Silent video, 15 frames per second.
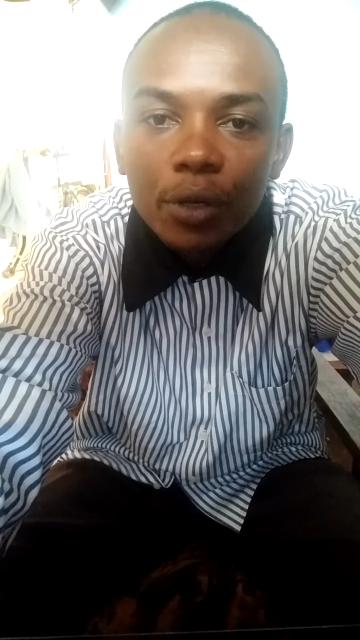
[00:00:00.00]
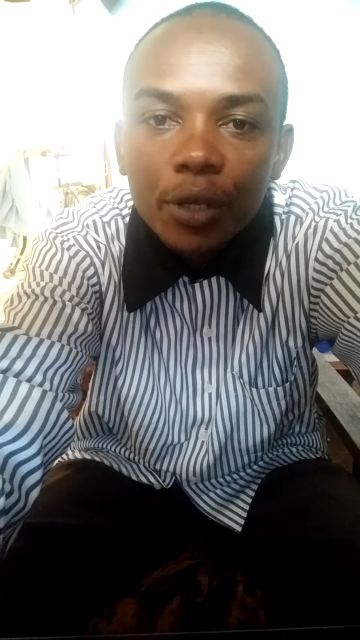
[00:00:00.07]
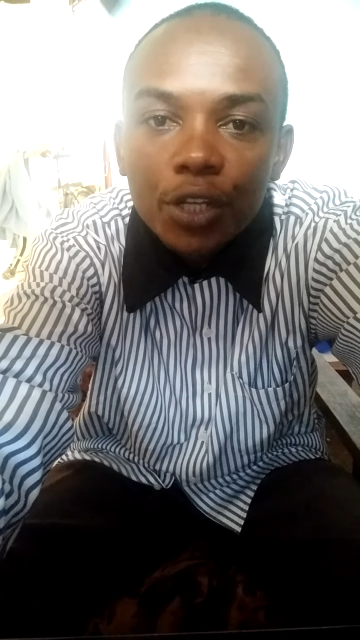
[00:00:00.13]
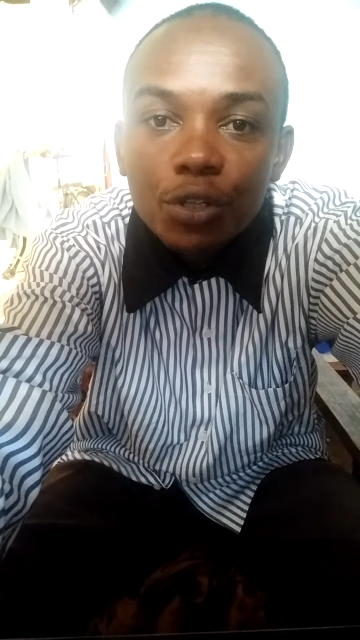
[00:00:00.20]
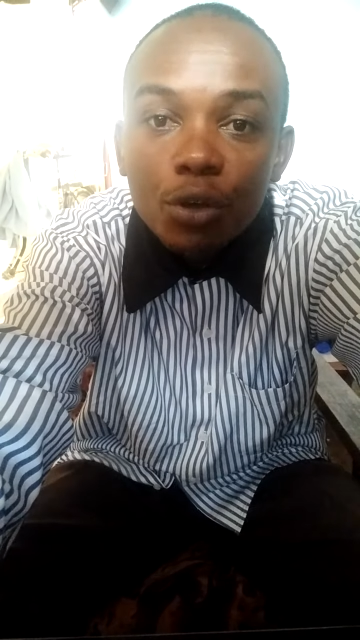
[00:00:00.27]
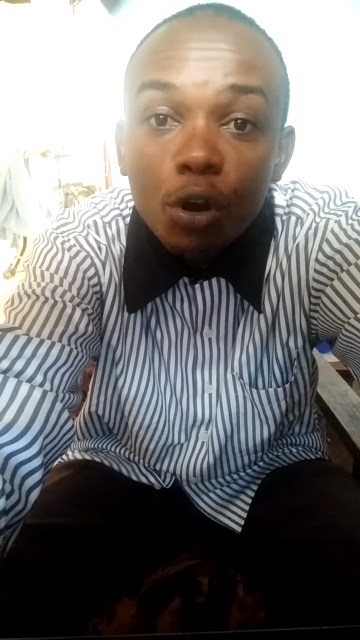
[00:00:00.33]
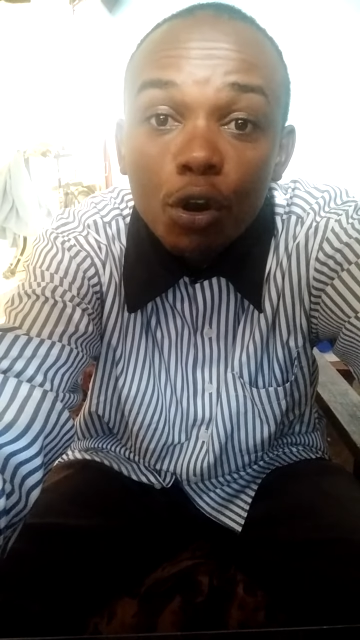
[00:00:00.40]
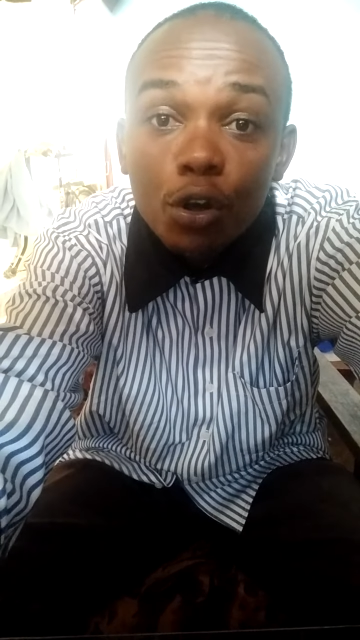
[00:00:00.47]

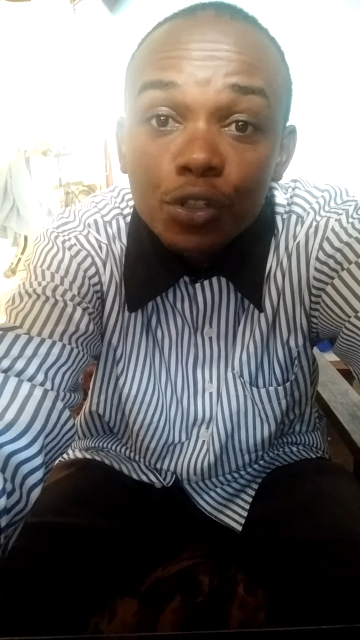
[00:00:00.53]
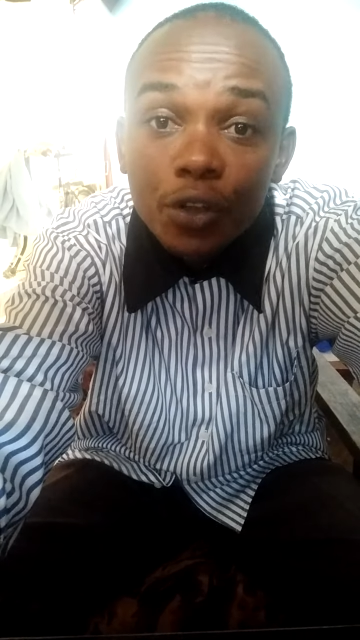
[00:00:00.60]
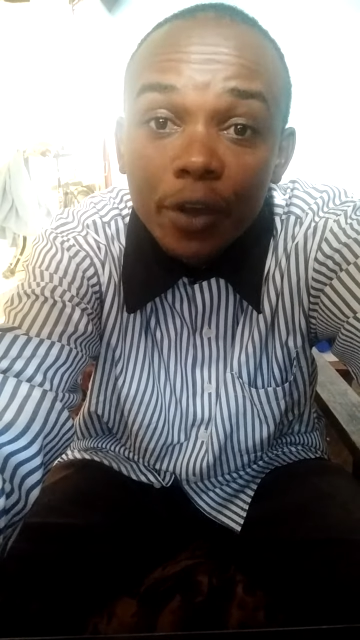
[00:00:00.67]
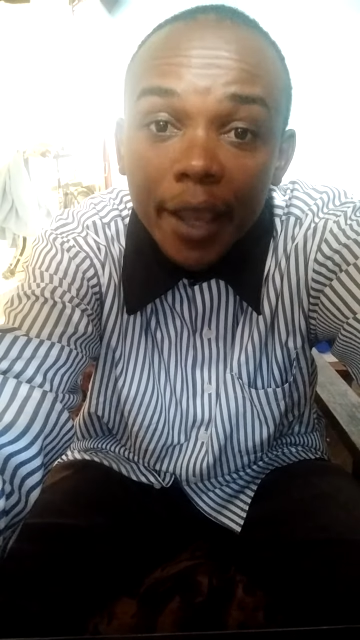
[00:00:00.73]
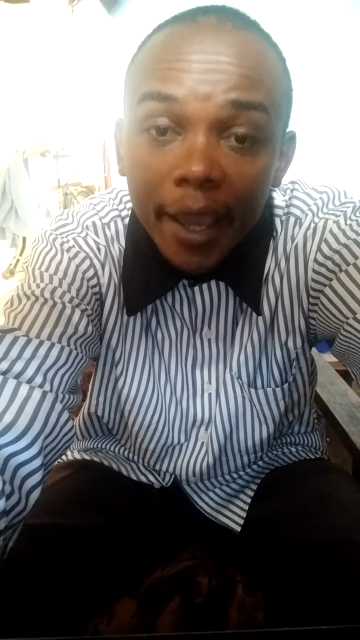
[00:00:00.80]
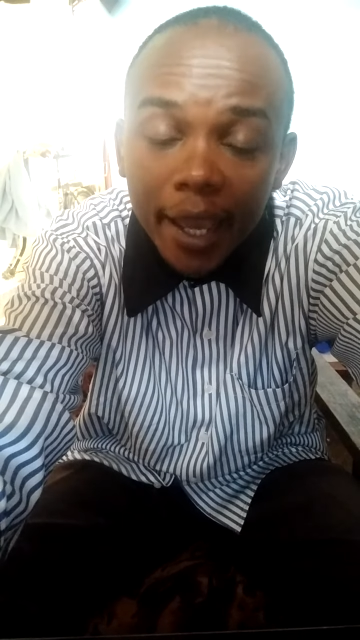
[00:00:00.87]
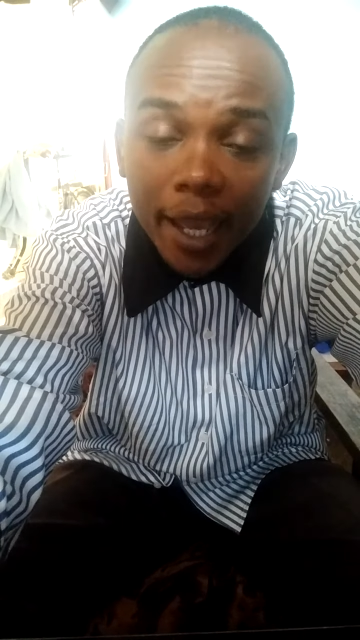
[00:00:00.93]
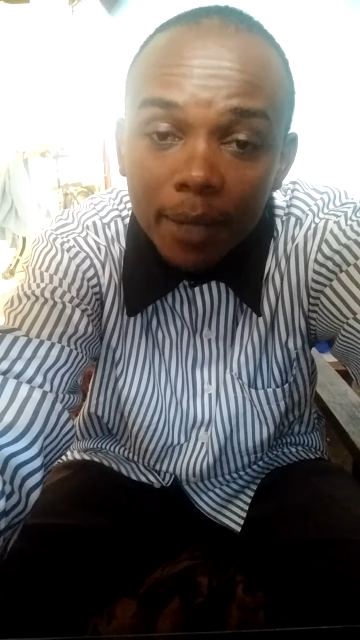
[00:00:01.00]
it also
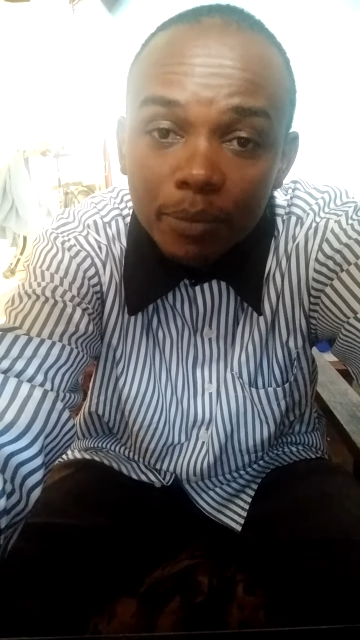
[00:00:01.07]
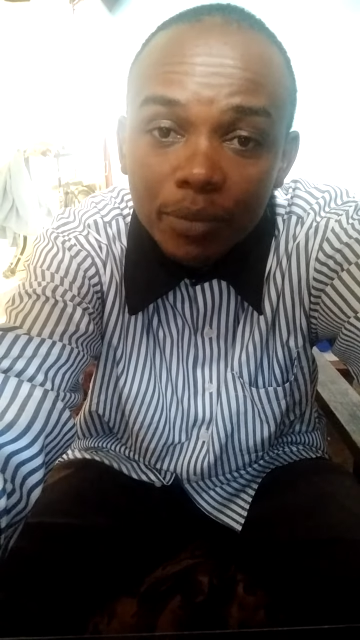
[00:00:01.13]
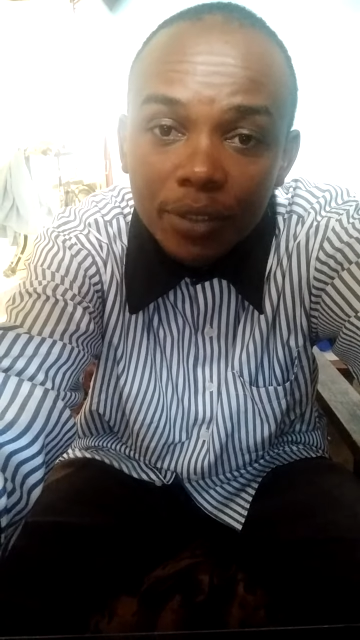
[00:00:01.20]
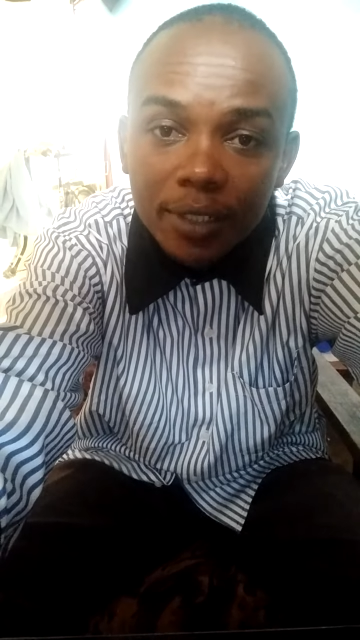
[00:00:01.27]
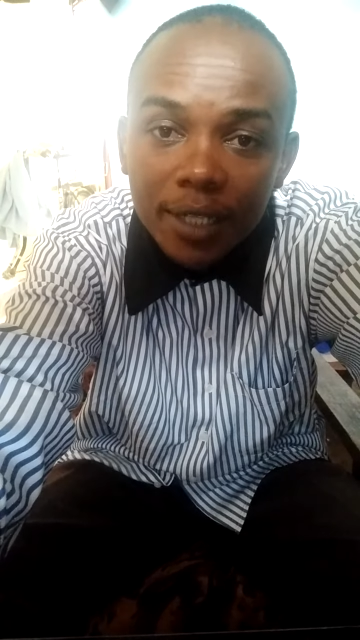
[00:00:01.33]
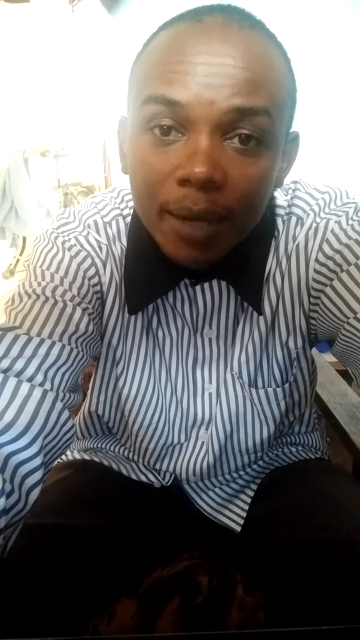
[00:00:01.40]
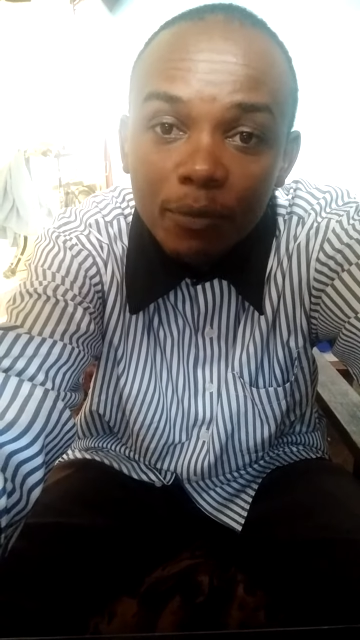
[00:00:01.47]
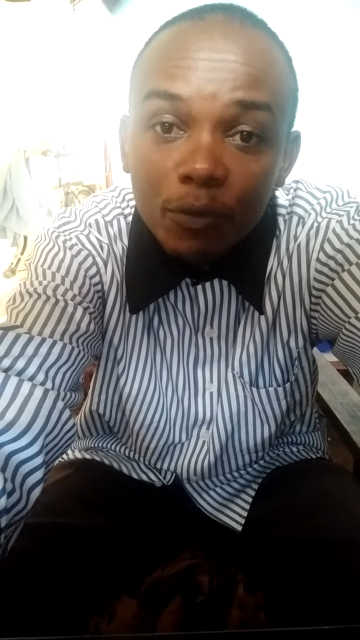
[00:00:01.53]

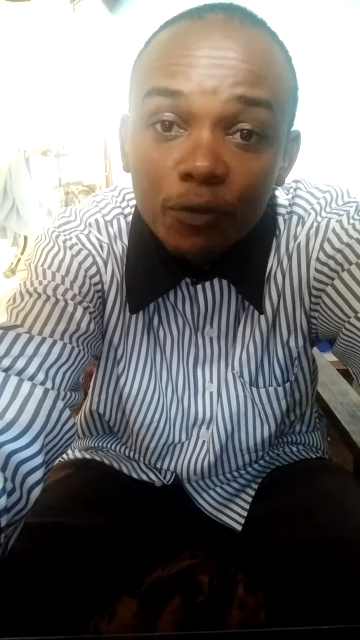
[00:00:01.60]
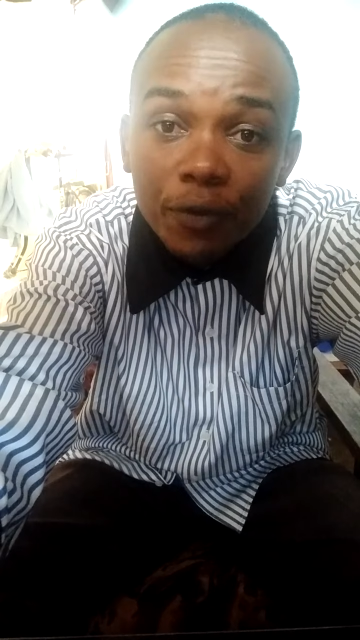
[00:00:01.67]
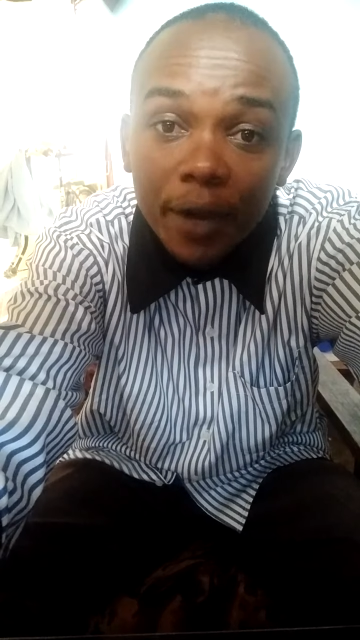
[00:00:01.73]
helps some